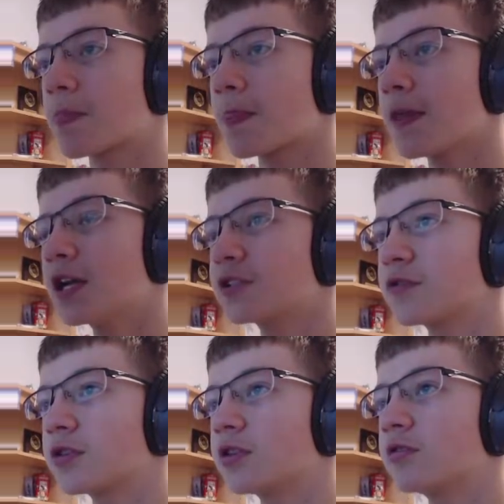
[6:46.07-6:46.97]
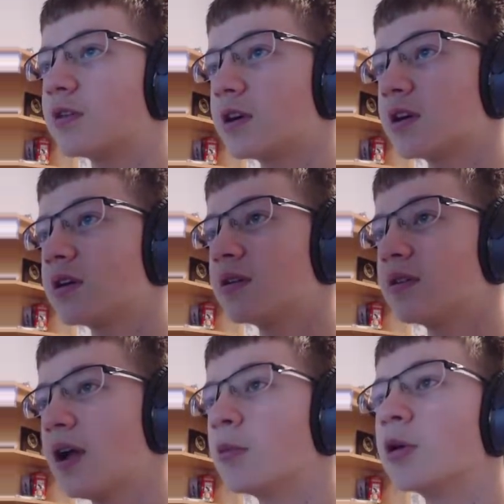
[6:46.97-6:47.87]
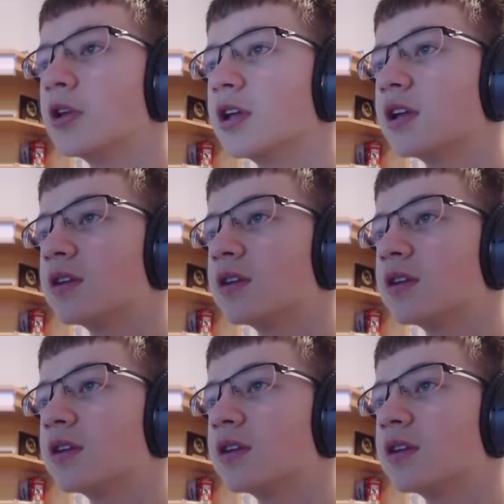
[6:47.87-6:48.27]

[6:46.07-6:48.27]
Thanks for the good luck. I won't need it.